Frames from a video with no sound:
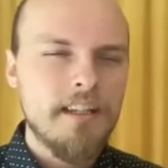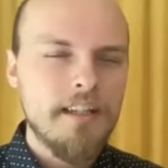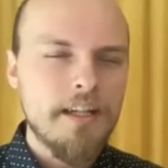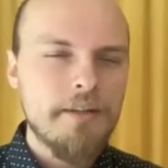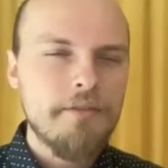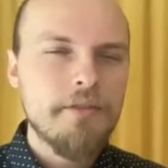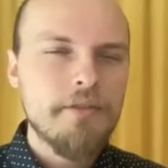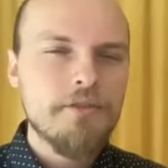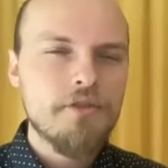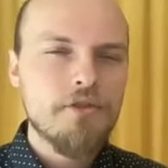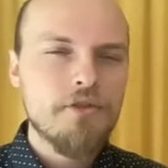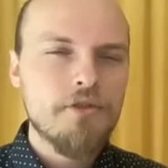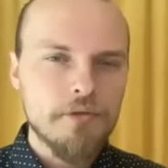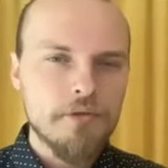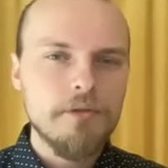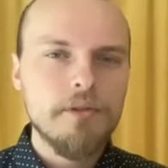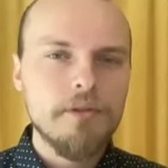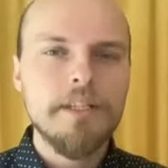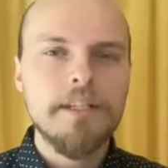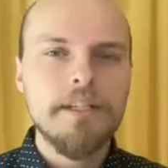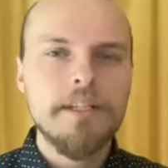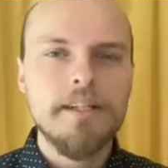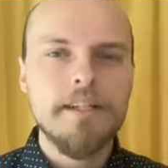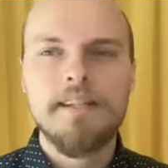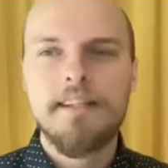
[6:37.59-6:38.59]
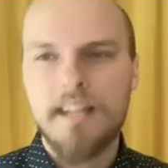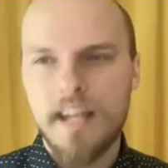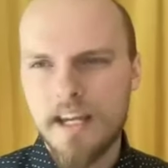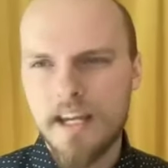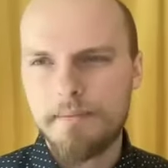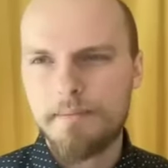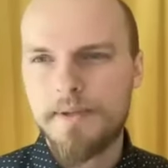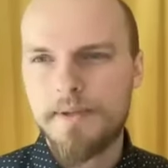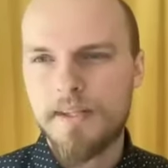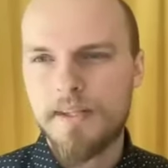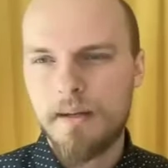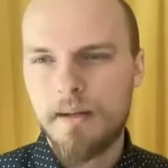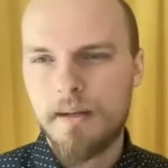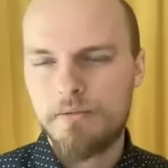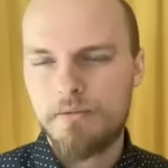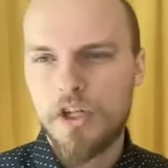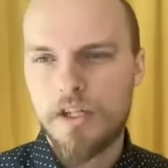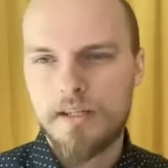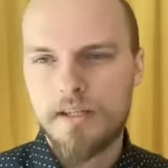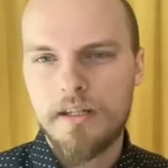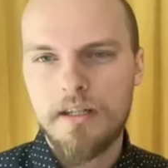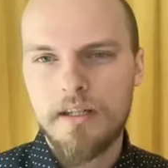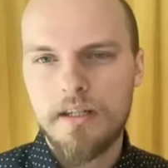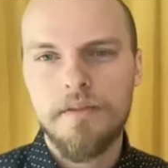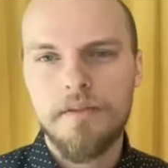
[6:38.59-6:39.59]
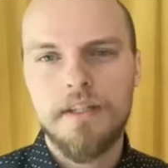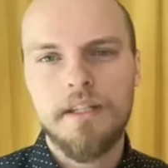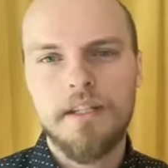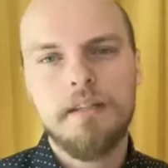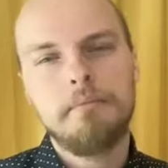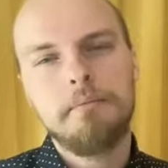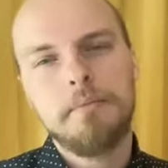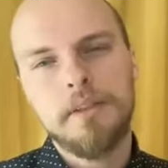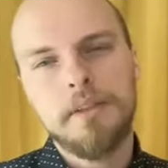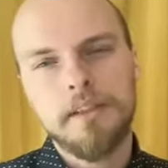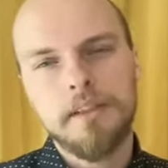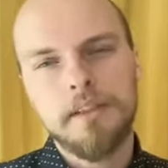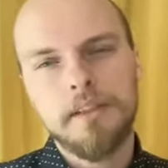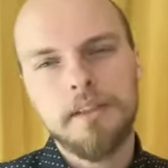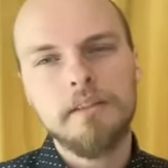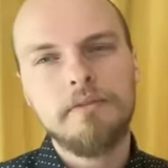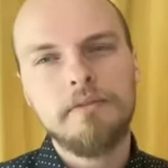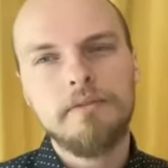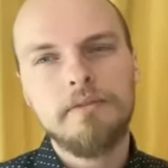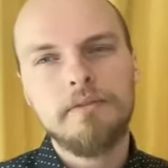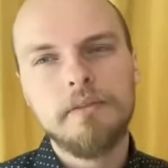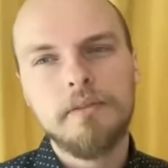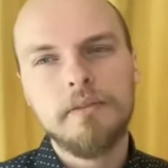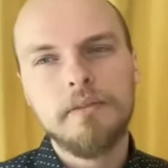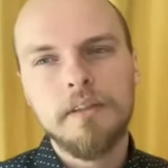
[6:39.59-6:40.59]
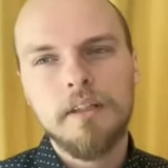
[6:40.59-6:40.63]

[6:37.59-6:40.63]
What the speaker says: it never truly escapes subjectivity and belief.